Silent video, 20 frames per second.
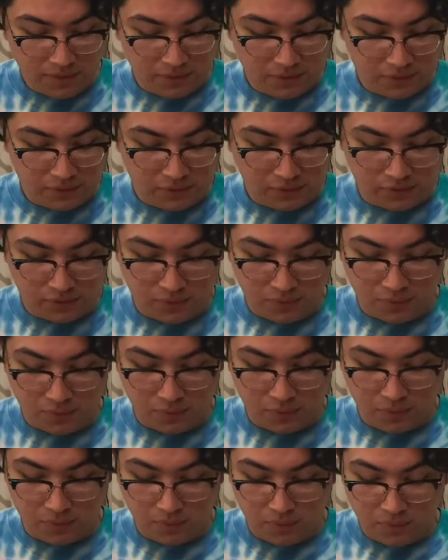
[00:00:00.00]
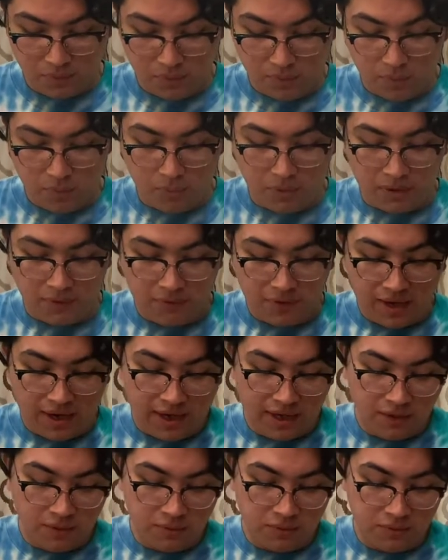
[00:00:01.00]
So whatever
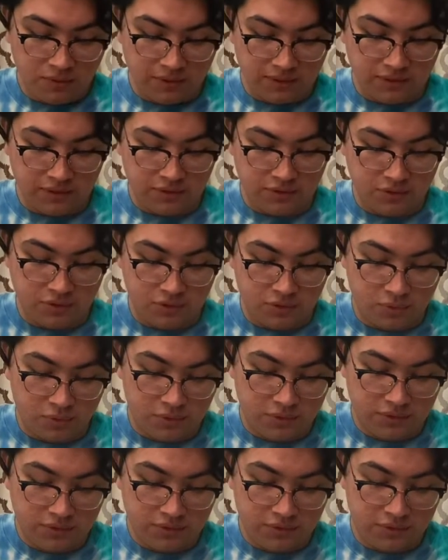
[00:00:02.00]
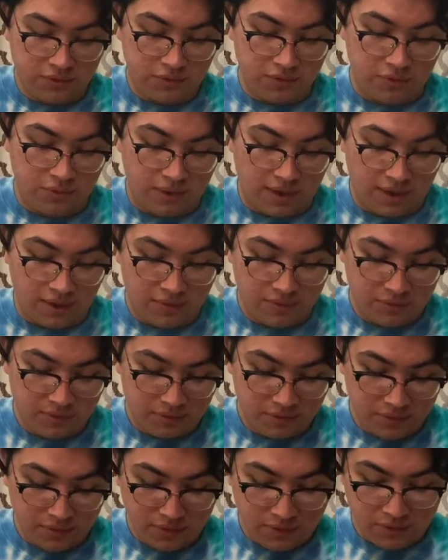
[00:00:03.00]
angle is the shortest to the ground,
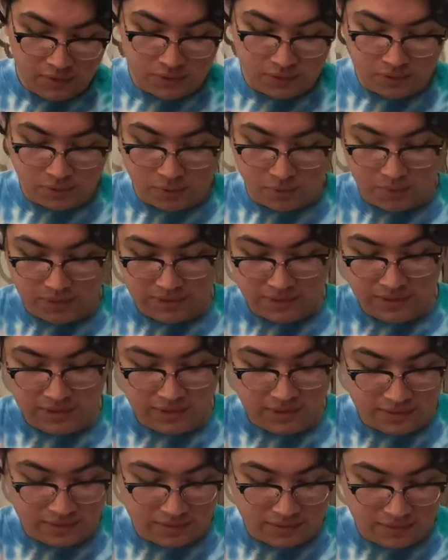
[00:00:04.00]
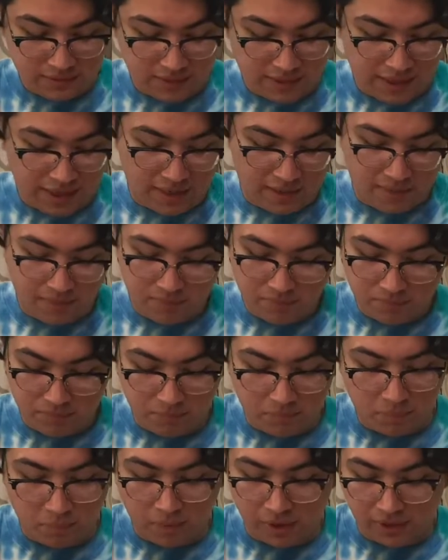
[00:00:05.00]
so we see it's at
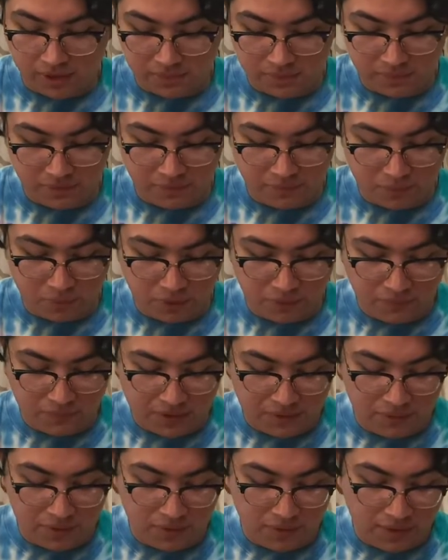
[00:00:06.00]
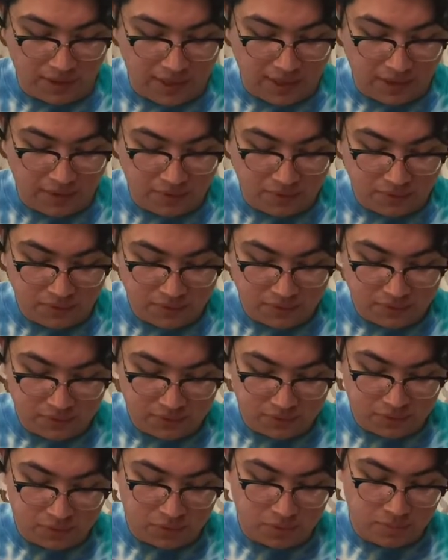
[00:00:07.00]
approximately a 45-degree angle,
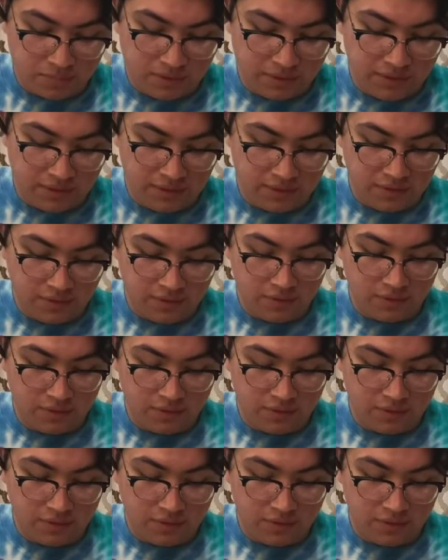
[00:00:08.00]
so we